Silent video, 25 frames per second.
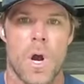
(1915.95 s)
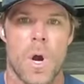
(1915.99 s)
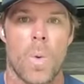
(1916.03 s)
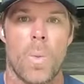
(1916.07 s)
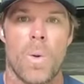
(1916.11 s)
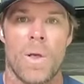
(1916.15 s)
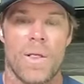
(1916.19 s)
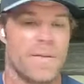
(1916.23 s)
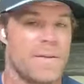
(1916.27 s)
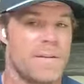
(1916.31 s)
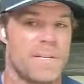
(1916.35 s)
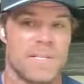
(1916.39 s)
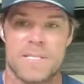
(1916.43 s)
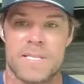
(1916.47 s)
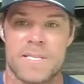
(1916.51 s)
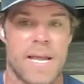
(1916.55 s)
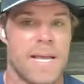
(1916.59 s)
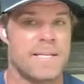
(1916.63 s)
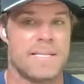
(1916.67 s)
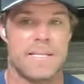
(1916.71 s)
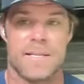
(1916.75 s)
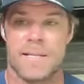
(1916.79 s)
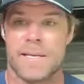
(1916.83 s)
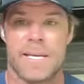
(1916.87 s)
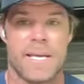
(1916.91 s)
are willing to
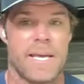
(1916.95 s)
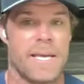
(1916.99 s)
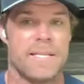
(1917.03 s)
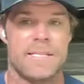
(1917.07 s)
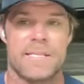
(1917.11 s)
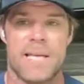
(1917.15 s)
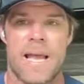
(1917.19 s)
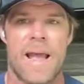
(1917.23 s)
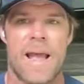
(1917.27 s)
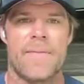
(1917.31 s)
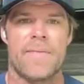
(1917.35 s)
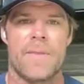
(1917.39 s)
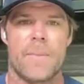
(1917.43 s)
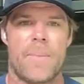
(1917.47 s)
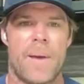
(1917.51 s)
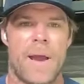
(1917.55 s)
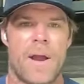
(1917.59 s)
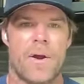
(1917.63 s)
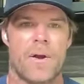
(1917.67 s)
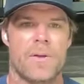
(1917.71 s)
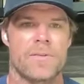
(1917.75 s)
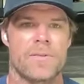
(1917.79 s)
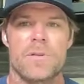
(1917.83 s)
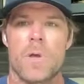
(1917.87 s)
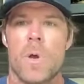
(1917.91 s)
say to the kids and the
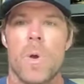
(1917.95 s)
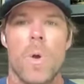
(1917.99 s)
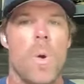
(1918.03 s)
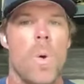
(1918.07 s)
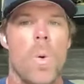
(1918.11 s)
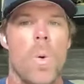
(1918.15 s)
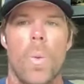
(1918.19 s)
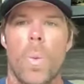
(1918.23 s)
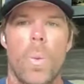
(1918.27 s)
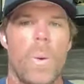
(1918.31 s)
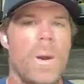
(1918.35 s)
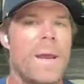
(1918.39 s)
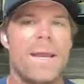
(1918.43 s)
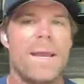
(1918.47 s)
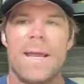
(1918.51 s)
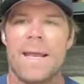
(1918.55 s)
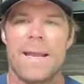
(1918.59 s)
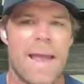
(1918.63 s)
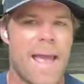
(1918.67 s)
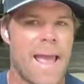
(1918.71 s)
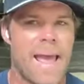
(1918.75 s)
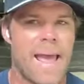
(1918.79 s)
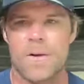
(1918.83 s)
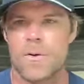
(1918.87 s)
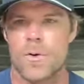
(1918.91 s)
parents, we
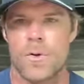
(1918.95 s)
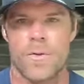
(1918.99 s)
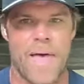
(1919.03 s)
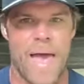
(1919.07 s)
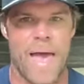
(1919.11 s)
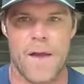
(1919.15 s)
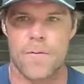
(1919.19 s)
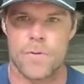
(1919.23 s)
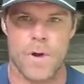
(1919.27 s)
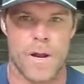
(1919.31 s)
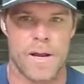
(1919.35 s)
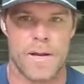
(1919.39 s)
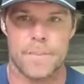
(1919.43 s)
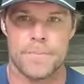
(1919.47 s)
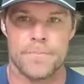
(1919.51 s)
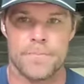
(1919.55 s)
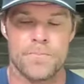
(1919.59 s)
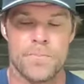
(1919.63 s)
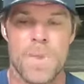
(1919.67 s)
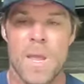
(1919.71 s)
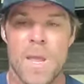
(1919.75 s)
didn't handle that right.